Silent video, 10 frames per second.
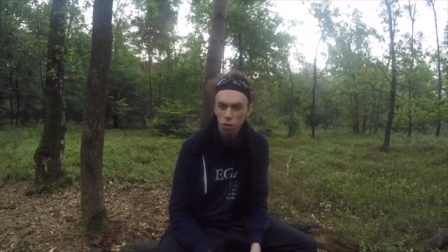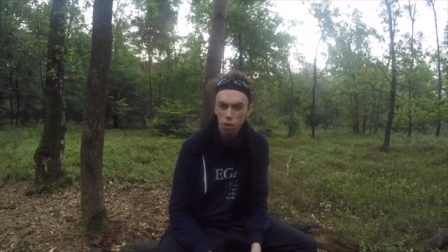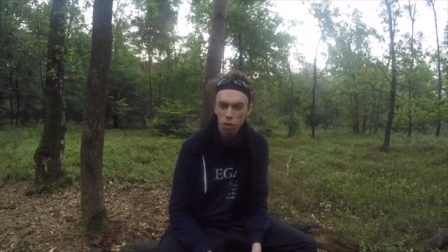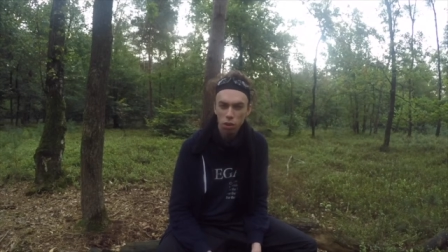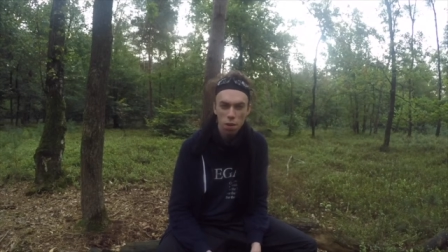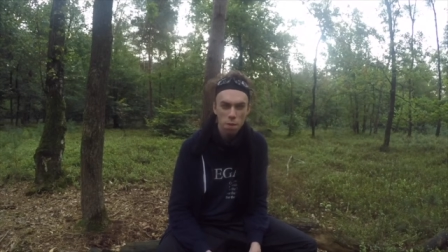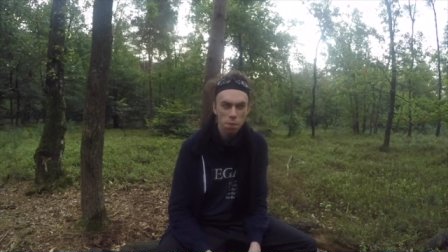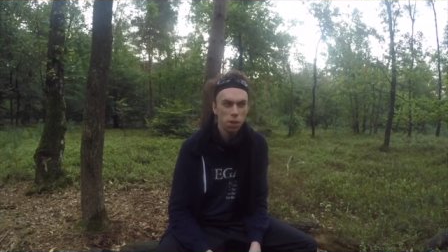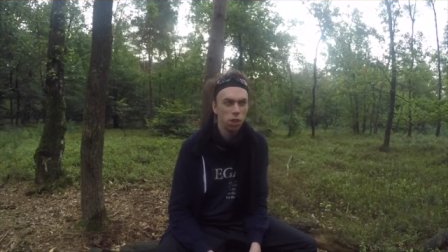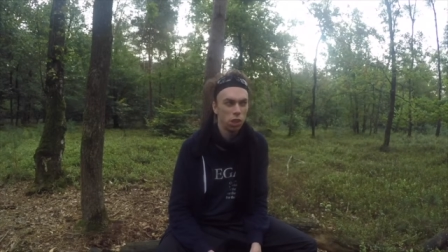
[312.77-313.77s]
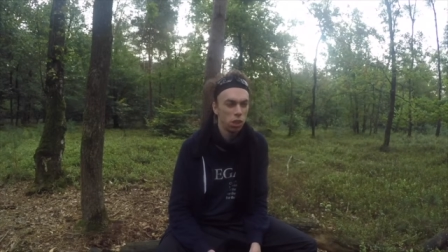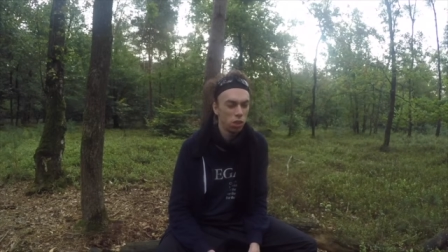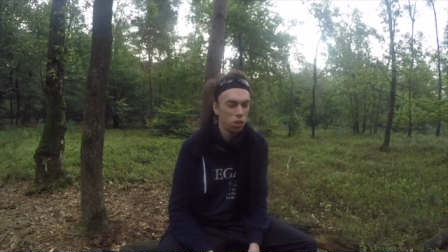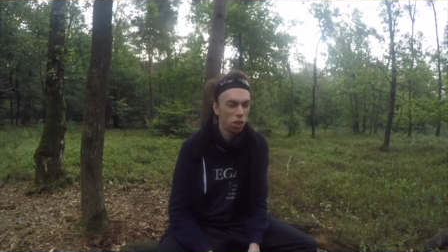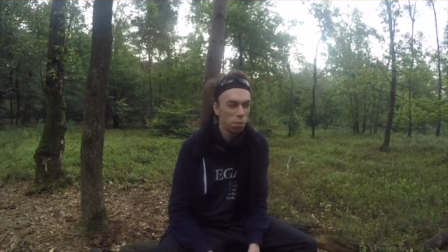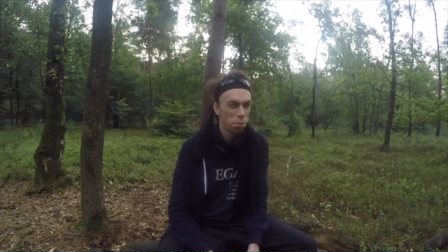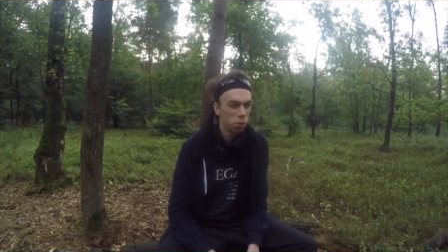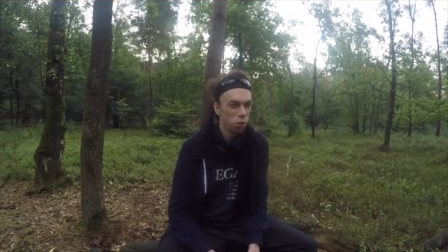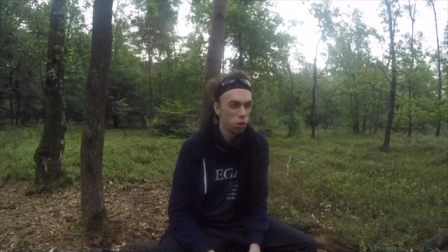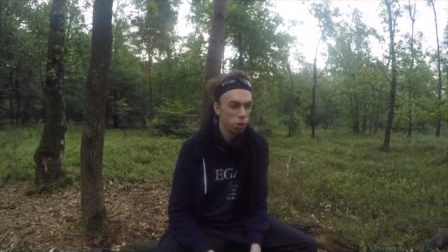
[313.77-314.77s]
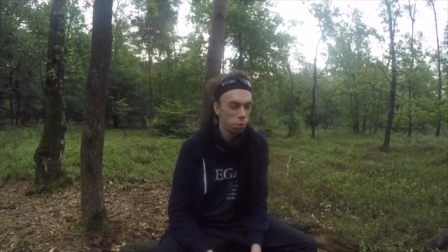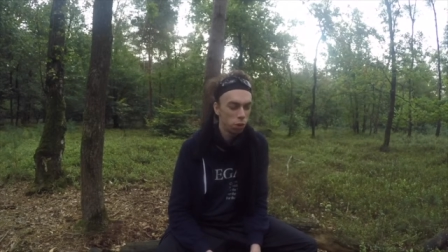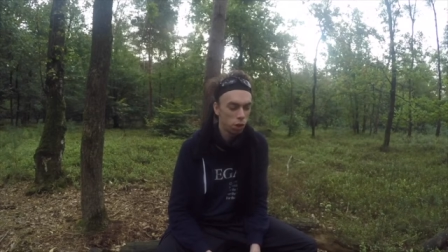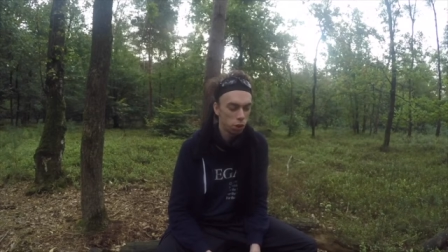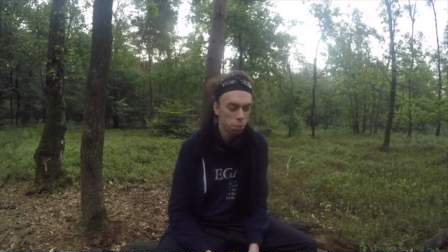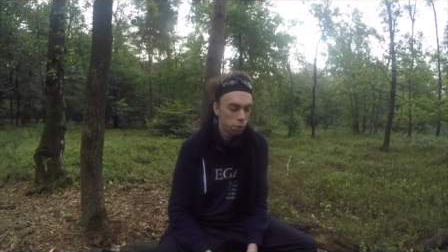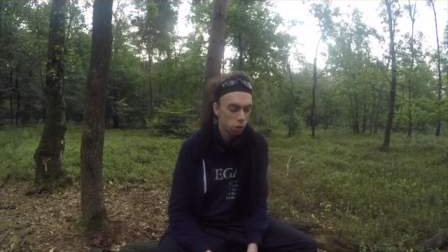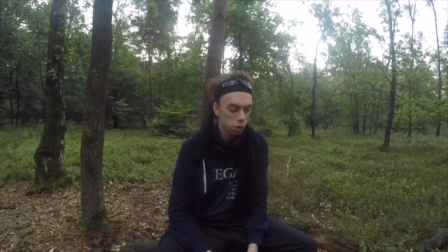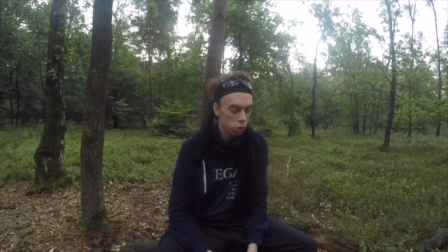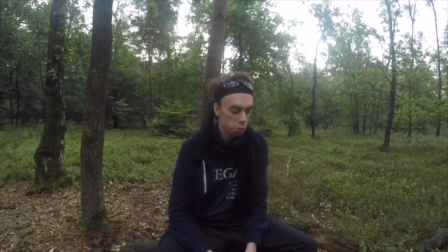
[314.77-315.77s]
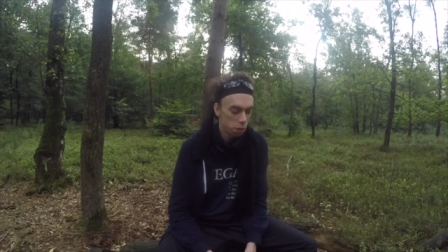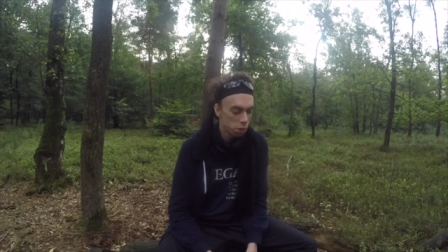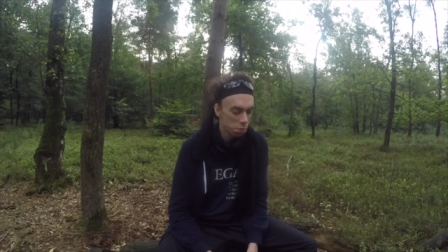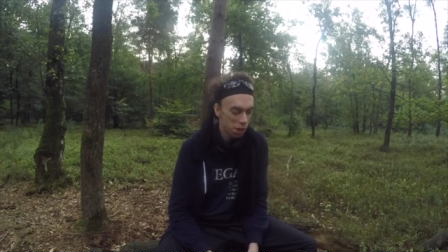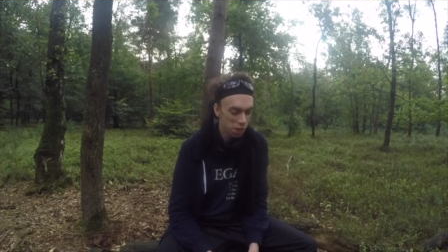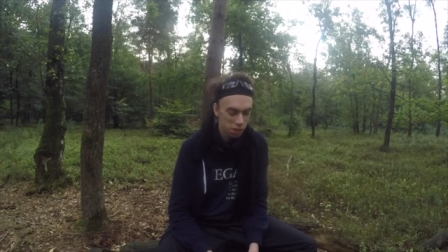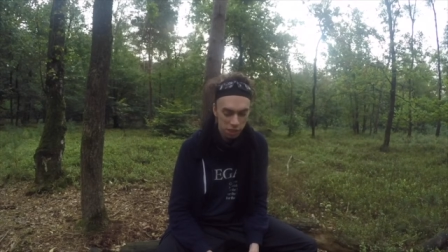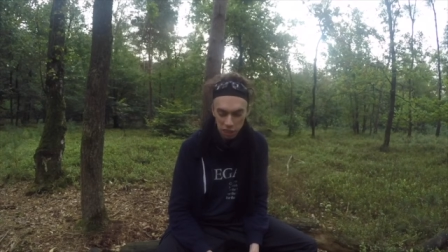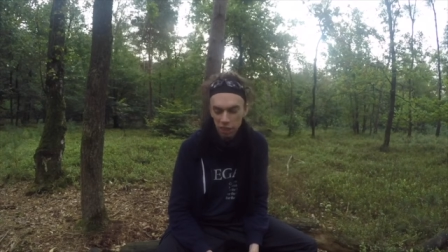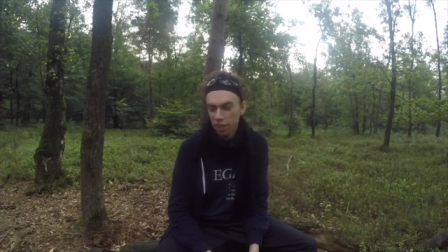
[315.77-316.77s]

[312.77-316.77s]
Uh, but I do not say persons because persons need mask.